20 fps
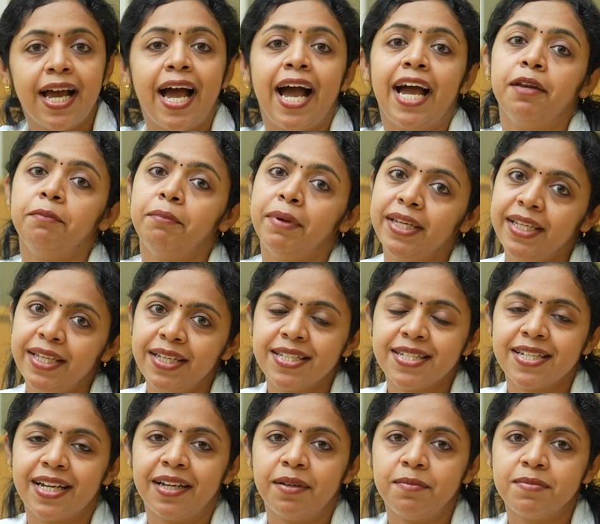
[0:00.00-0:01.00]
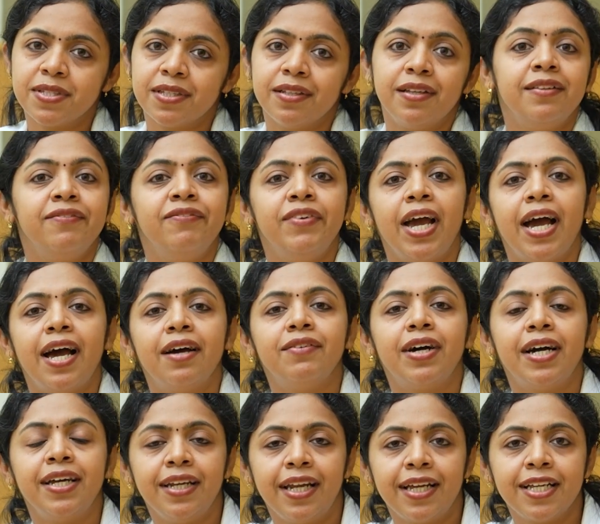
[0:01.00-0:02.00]
and many times we have
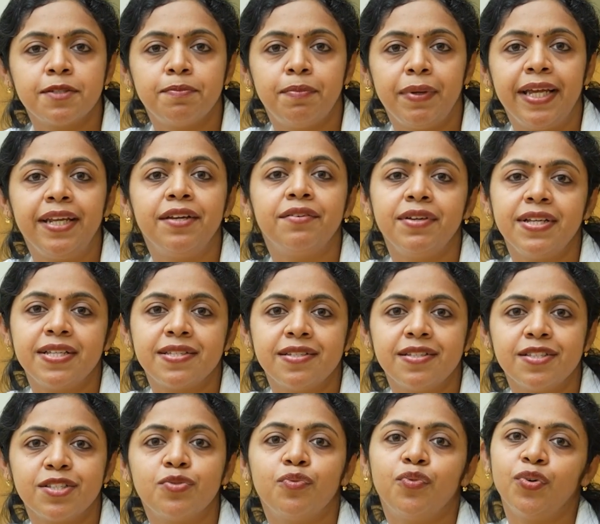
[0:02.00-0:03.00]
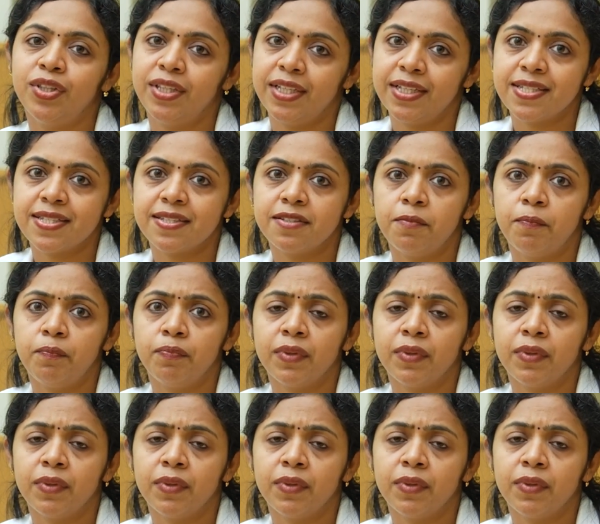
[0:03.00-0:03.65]
unexplained reasons for this.